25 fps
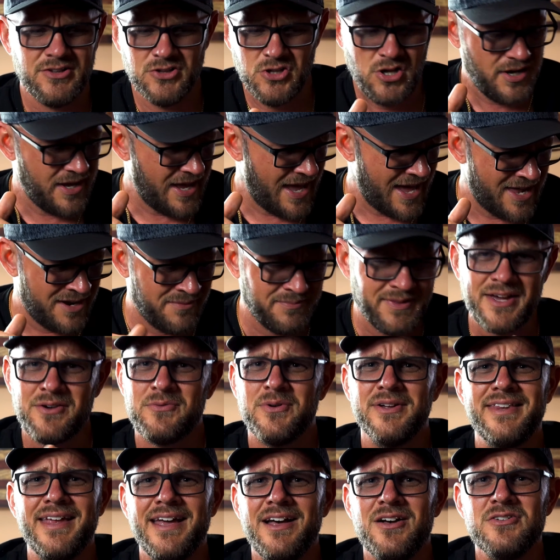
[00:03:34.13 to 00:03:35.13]
look at them like,
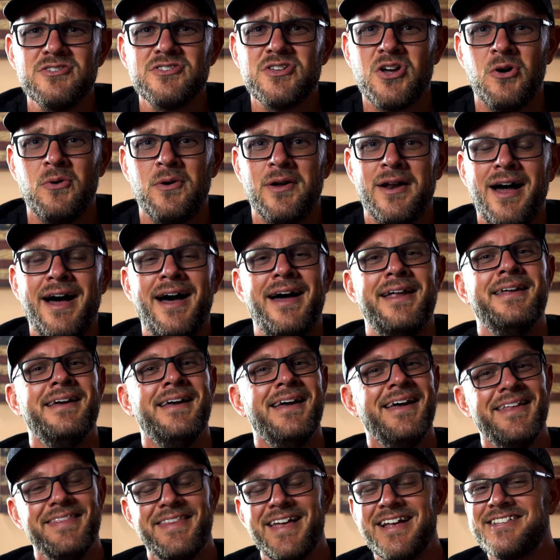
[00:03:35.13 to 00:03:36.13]
what the hell is going on?
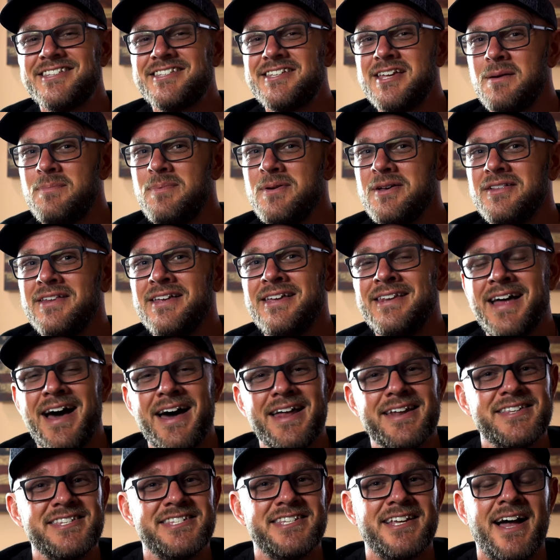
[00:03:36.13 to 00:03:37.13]
That's typically
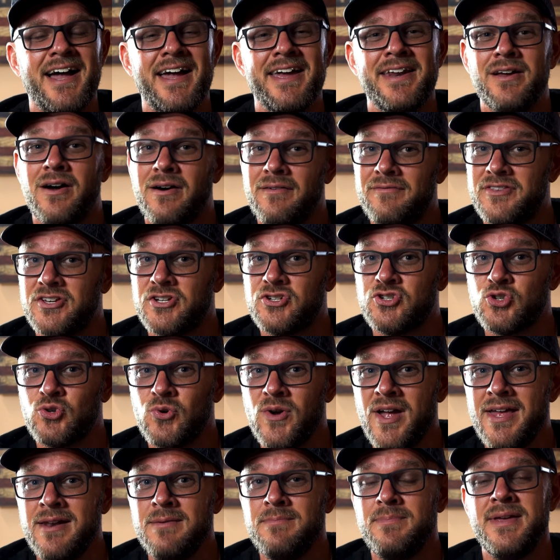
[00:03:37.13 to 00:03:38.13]
not a sign of the
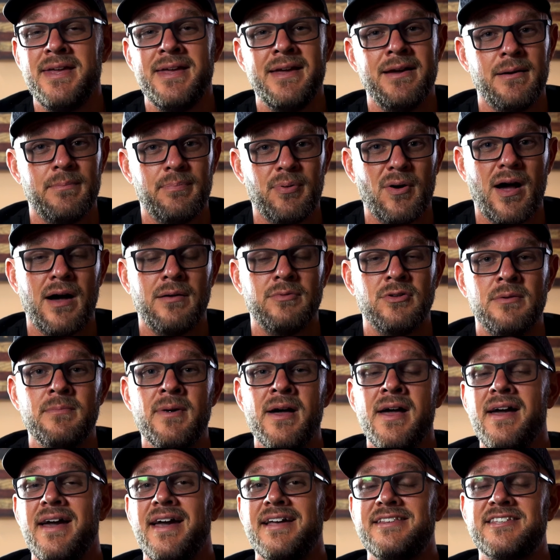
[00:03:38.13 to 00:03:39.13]
Tren being a problem.
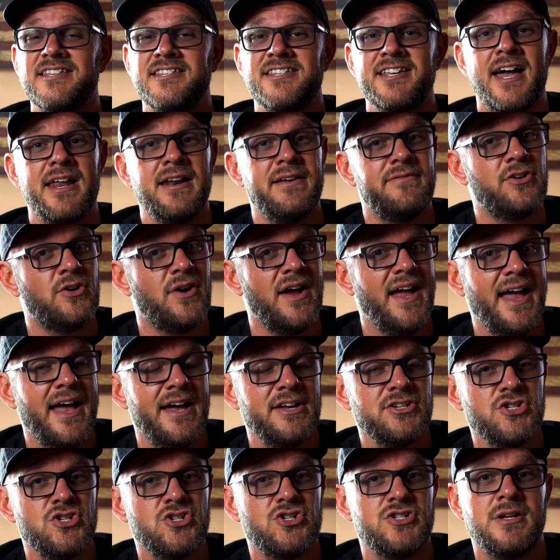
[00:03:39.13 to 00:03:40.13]
It's a sign of your
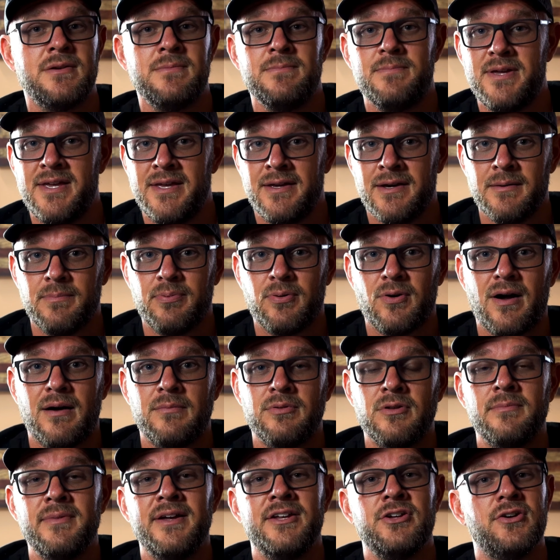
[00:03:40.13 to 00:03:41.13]
estrogen being a
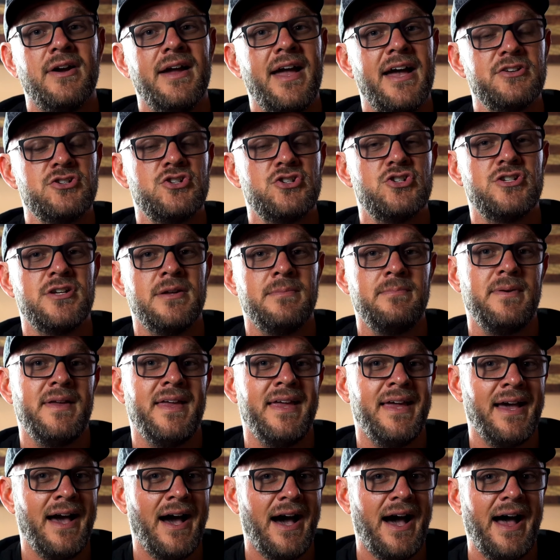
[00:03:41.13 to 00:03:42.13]
problem and your estrogen
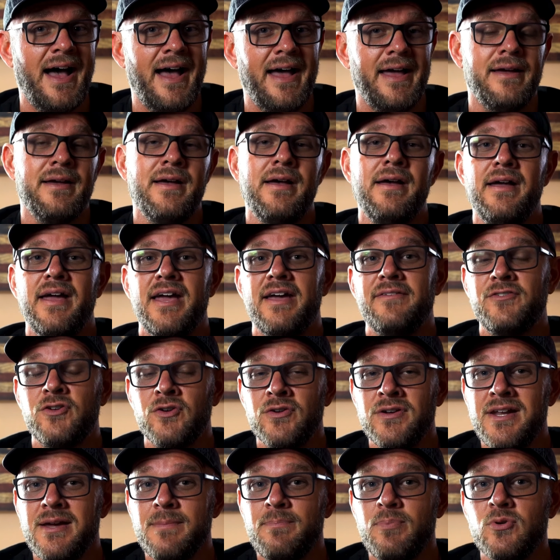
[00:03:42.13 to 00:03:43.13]
being high. If
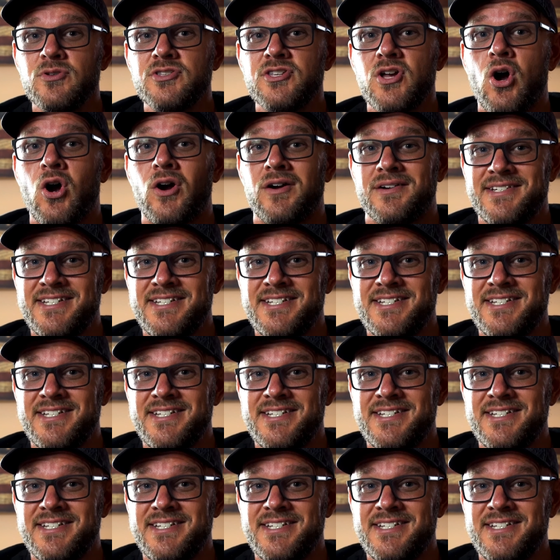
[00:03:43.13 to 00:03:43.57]
your nipples are